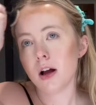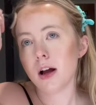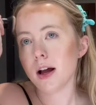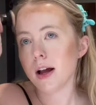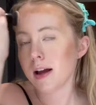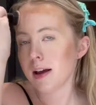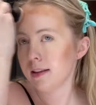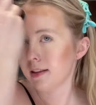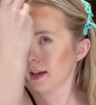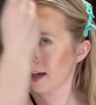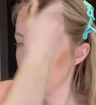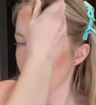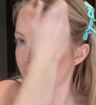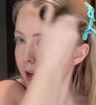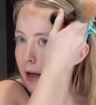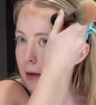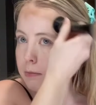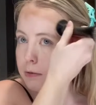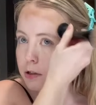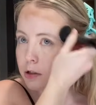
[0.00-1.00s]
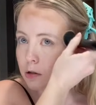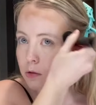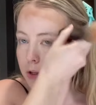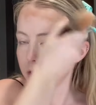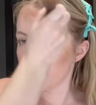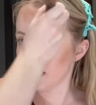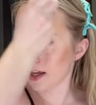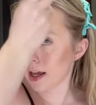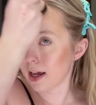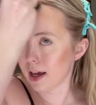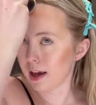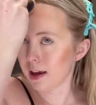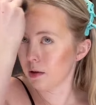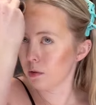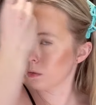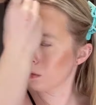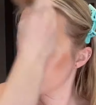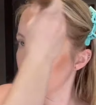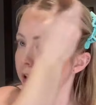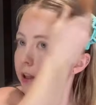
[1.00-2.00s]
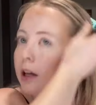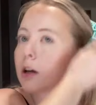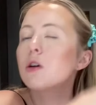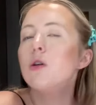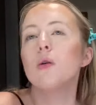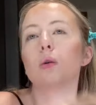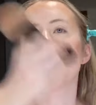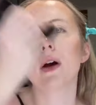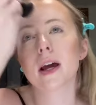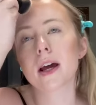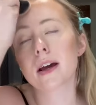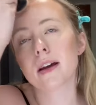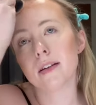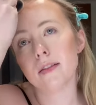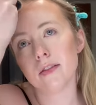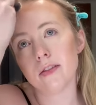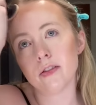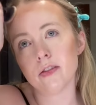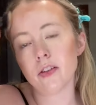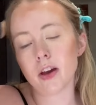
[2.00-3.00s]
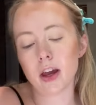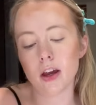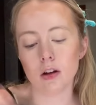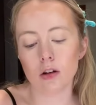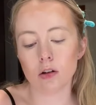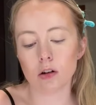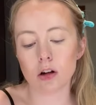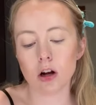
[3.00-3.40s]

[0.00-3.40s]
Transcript: and then I'm doing a really quick Vail,